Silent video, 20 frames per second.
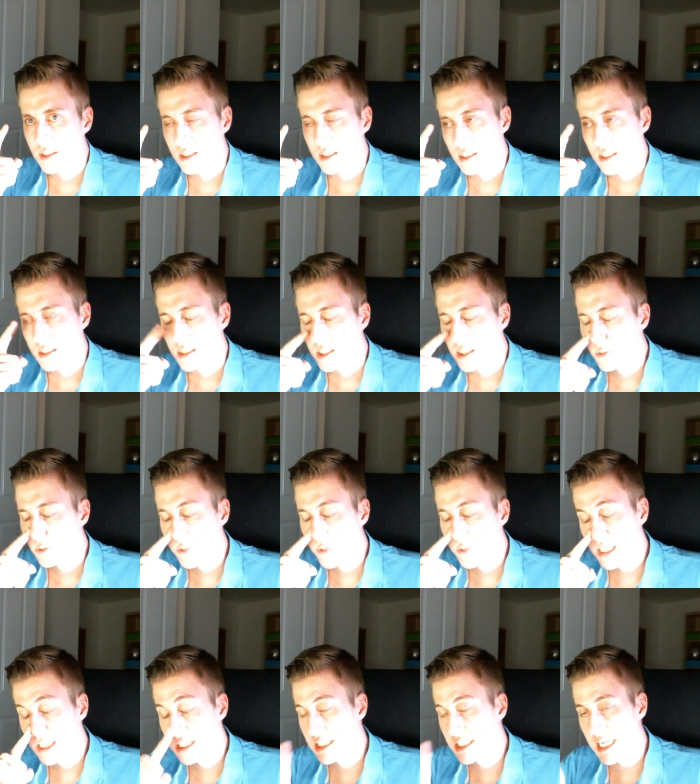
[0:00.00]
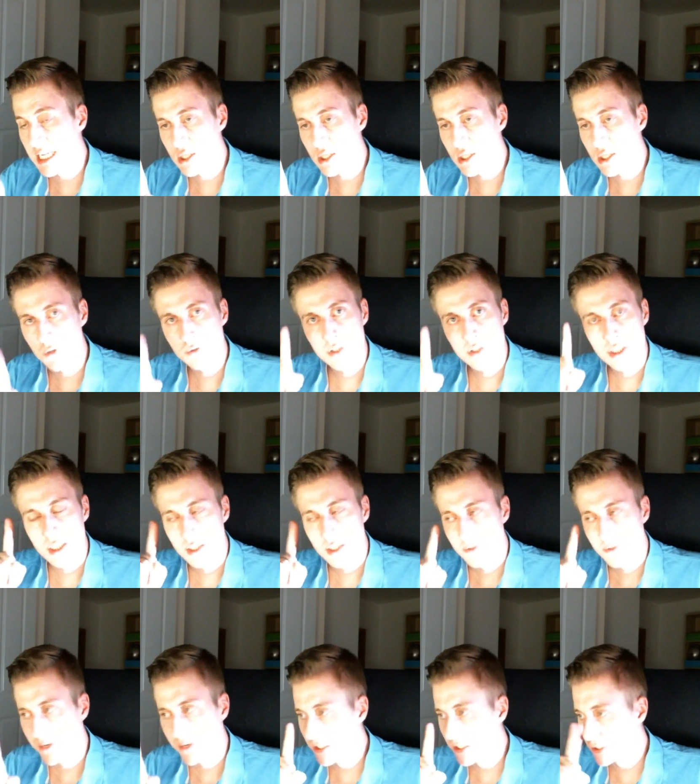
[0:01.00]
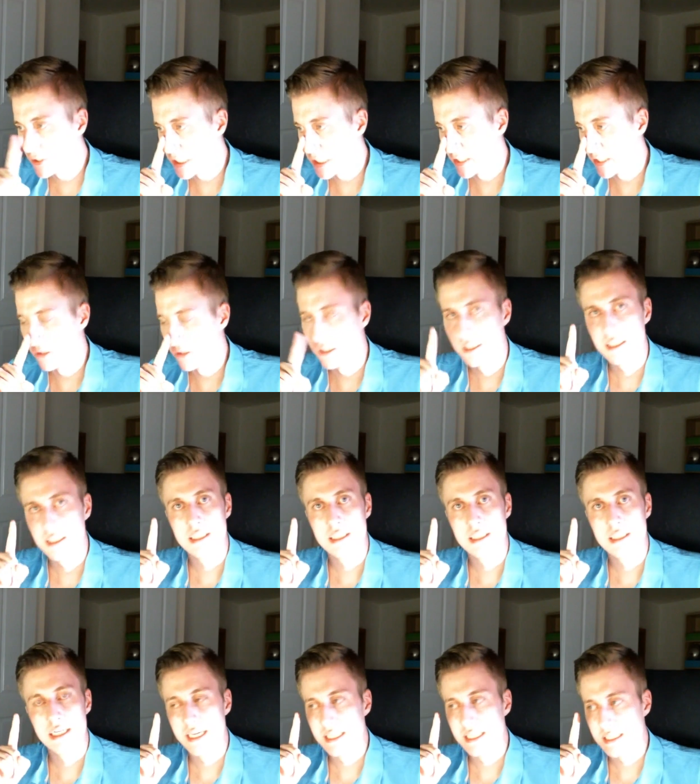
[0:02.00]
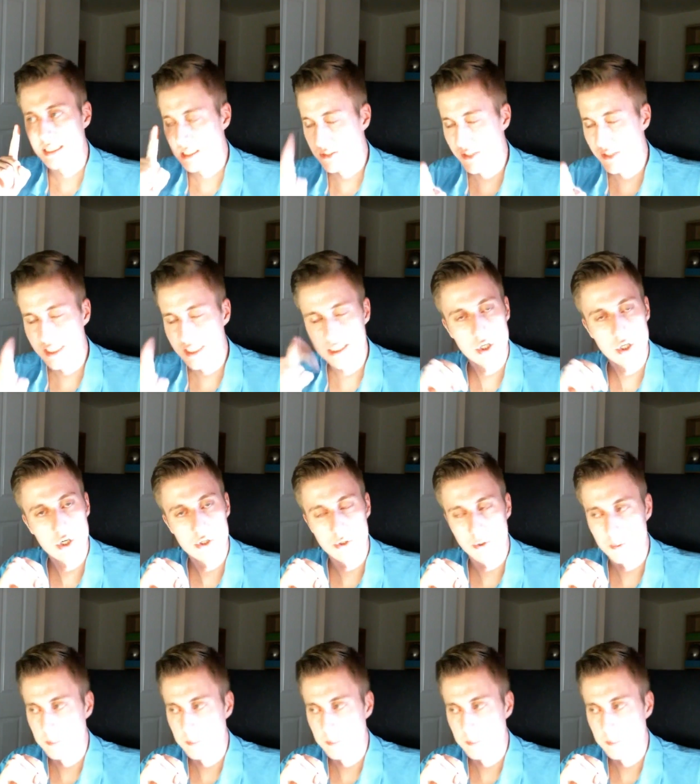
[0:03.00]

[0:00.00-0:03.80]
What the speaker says: Swedish state-owned radio channel, Sveriges Radio,